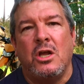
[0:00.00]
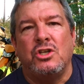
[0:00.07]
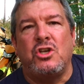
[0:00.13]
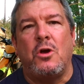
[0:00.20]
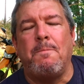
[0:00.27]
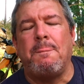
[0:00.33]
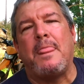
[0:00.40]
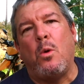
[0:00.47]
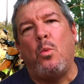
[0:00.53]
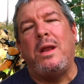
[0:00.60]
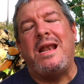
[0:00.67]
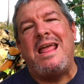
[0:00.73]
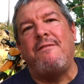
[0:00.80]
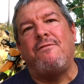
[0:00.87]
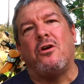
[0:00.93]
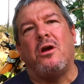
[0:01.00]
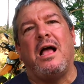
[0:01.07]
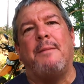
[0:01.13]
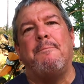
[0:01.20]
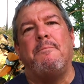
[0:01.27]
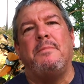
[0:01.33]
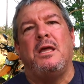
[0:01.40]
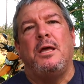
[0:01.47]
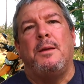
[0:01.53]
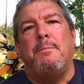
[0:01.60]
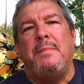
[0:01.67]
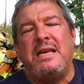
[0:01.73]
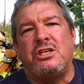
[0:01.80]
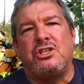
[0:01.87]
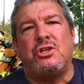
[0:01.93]
So whenever I'm
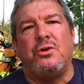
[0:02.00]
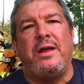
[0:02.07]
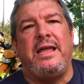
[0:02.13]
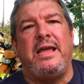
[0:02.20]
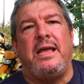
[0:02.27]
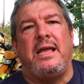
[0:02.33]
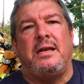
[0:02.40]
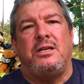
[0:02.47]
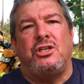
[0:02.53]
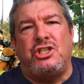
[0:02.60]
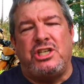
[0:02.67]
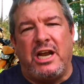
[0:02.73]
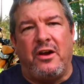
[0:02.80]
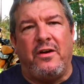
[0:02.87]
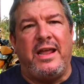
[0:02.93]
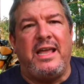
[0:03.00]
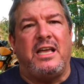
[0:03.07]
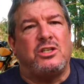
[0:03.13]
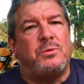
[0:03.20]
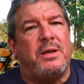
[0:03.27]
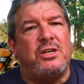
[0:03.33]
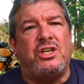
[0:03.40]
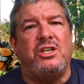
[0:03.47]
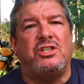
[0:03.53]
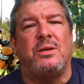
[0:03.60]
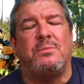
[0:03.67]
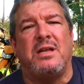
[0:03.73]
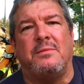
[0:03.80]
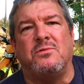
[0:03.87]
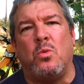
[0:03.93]
ministering and sharing, especially
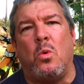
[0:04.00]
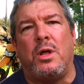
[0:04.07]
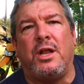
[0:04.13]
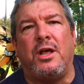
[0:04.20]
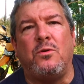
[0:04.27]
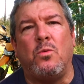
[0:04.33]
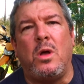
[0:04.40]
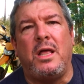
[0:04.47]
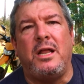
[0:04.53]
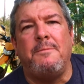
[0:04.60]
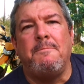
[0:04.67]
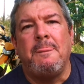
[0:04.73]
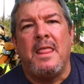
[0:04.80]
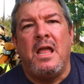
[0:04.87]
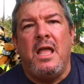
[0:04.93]
sometimes one-on-one,